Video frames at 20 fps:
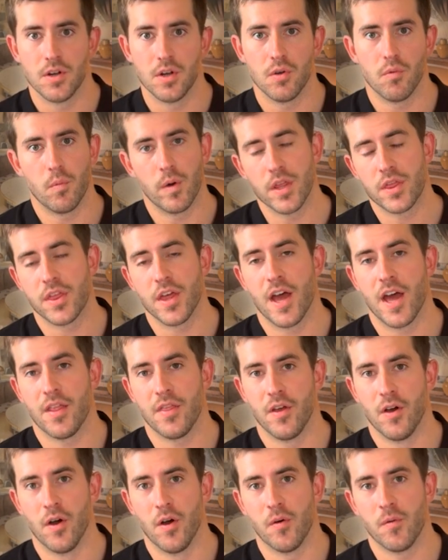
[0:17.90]
With that,
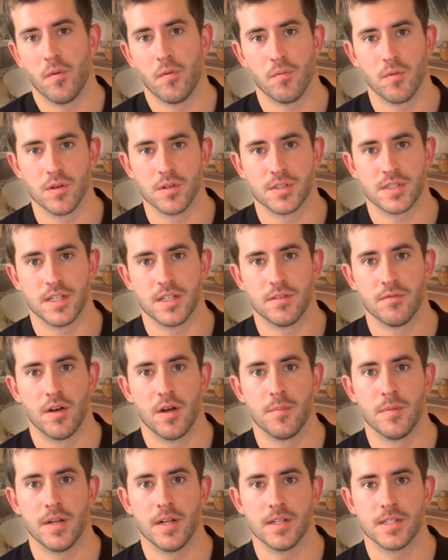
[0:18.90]
though, real estate
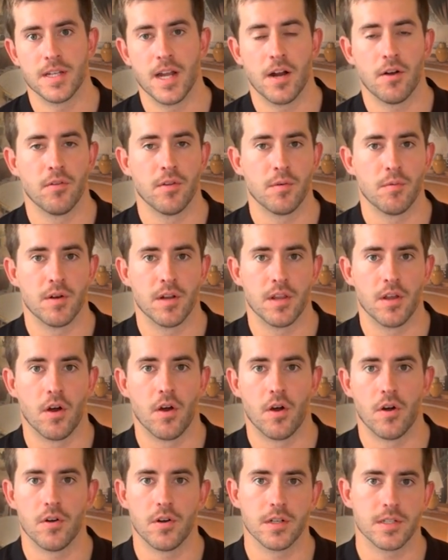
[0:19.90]
development is not only one of the
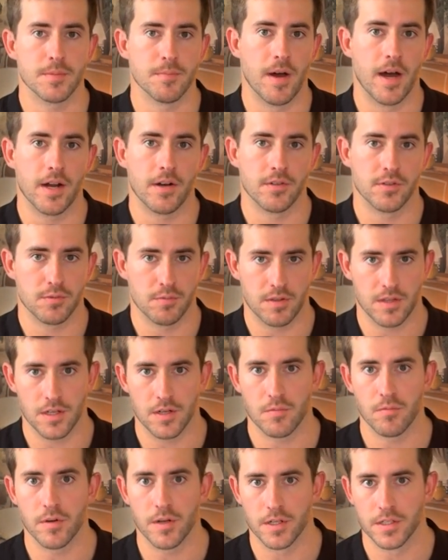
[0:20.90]
hardest models
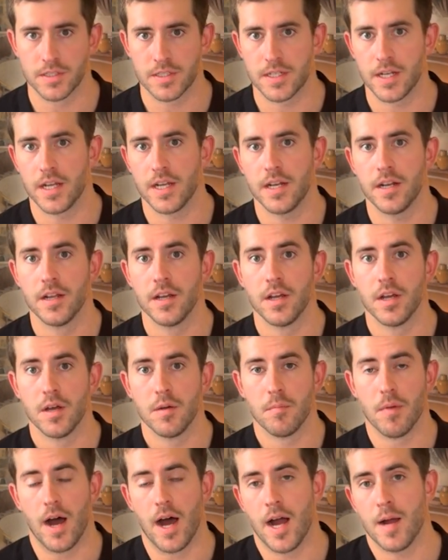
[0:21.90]
within real estate,
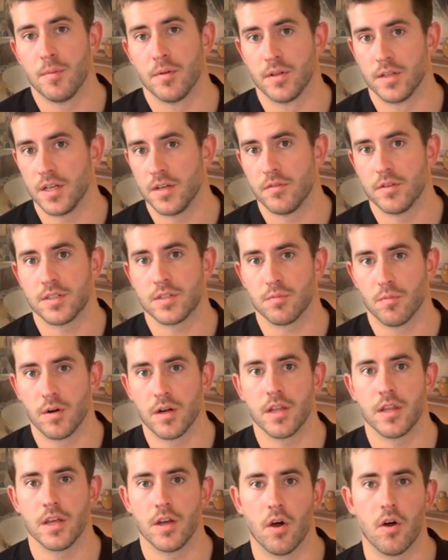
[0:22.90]
I believe it's one
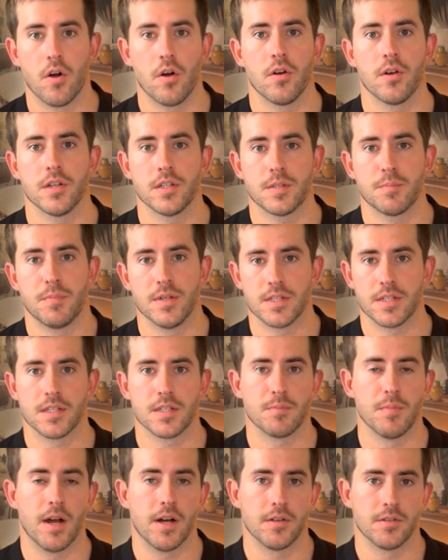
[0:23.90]
of the hardest
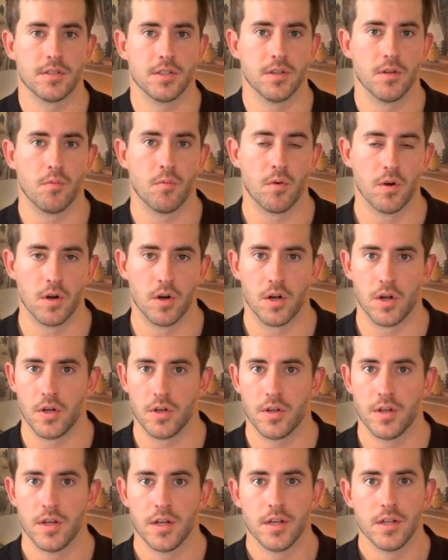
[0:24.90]
business models in the
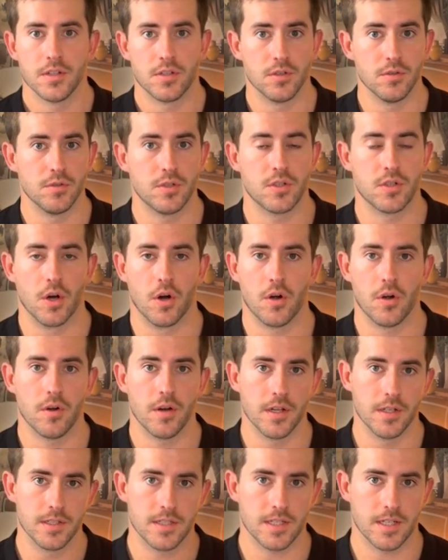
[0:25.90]
world to start
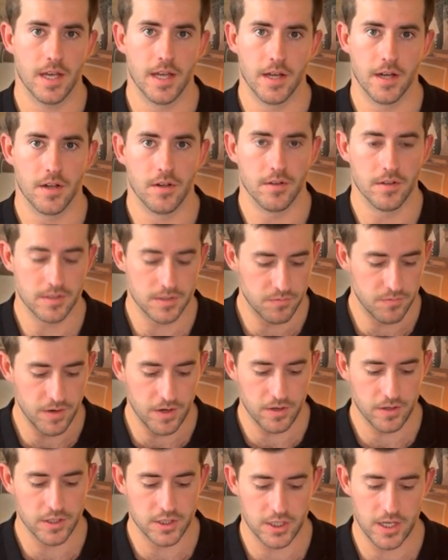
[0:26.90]
and scale. It's
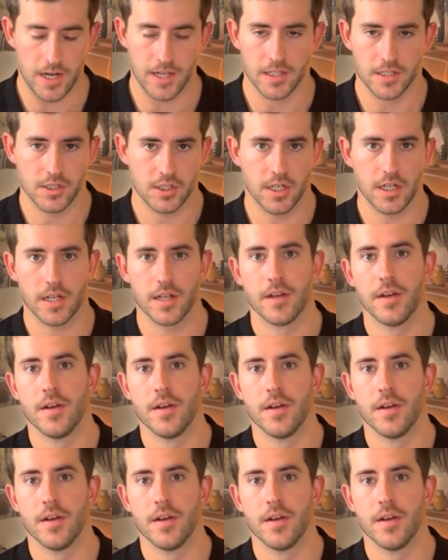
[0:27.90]
very challenging.